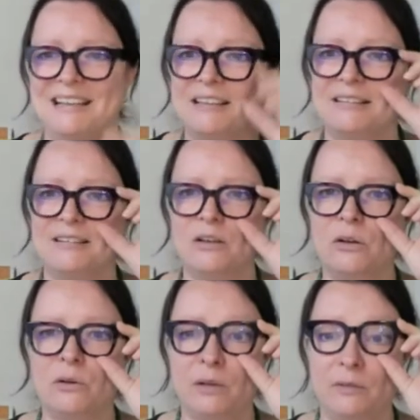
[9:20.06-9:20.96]

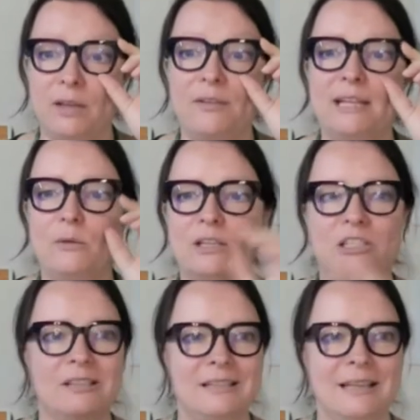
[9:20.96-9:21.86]
So if you have any
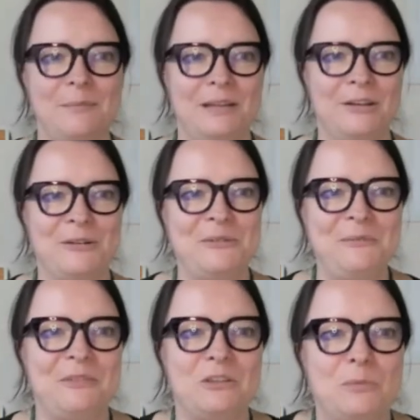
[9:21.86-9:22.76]
questions, let me
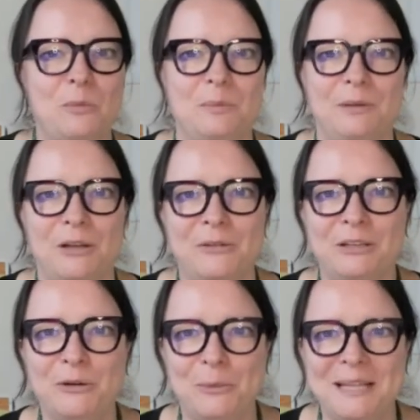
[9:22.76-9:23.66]
know. Just pop it below in
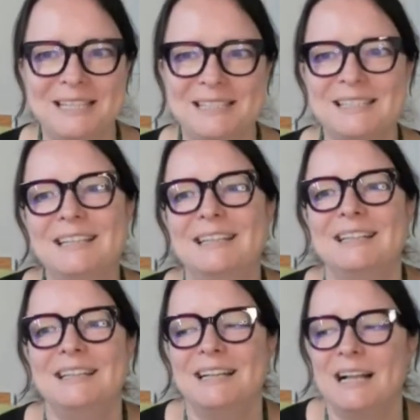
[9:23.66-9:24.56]
the comments.
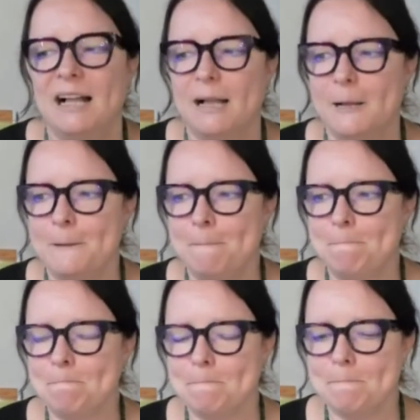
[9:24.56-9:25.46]

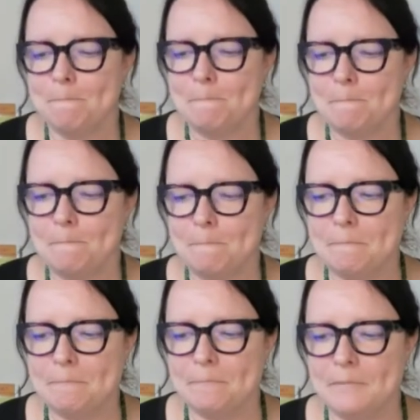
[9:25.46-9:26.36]

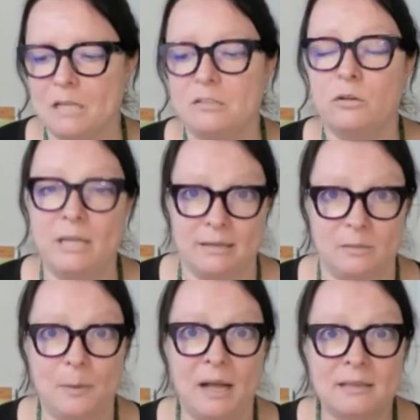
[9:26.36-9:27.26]
So
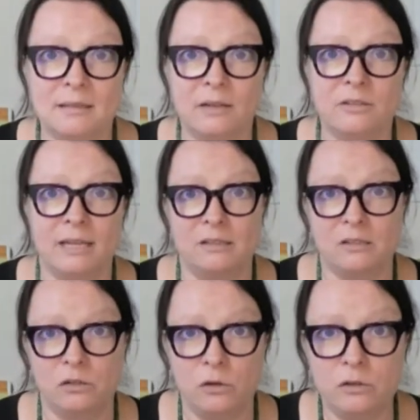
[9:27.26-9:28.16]
yes, past lives can
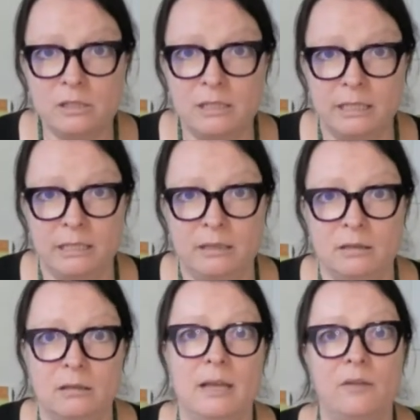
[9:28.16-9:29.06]

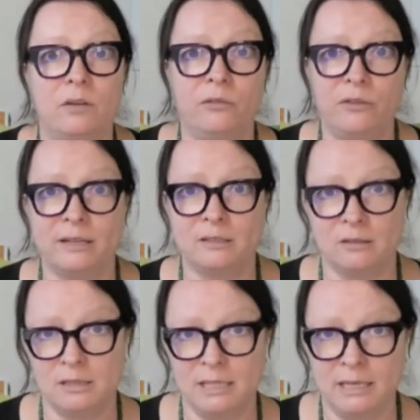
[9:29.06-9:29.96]
certainly have an effect
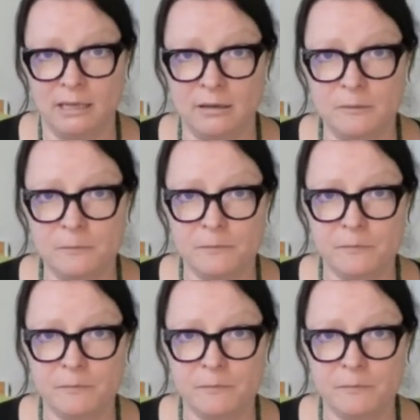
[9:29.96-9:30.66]
on us here.